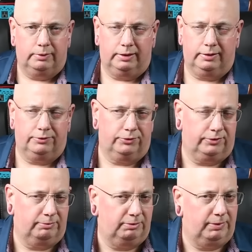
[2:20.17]
but I think there's
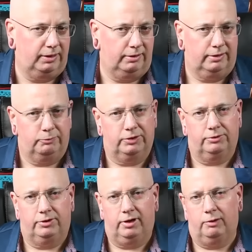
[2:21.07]
some debate on
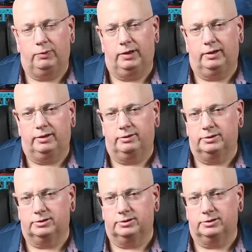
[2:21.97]
whether Yahweh